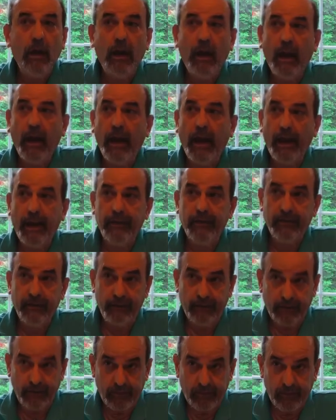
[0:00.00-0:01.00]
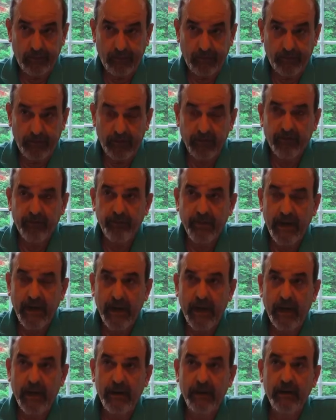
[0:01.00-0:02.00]
And this
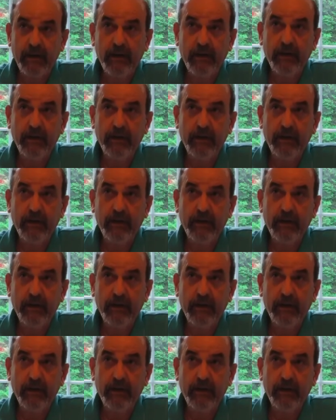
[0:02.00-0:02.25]
man